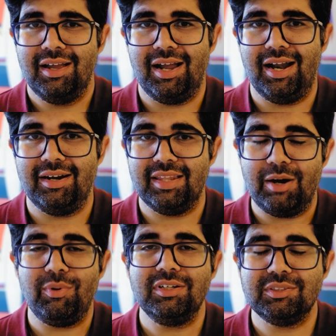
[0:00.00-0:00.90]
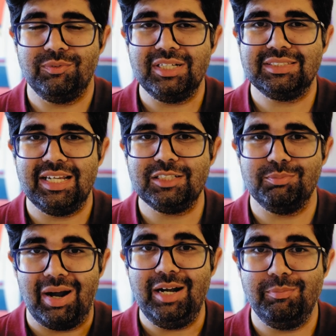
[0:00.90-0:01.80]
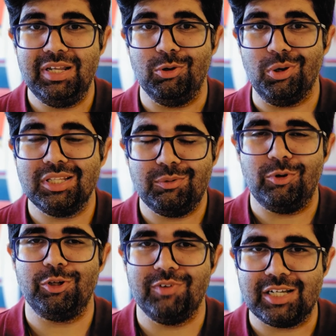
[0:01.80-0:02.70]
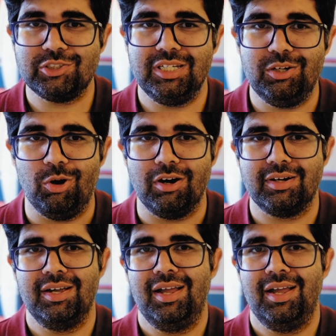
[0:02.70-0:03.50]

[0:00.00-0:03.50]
and that worst case might be lower than what you actually got.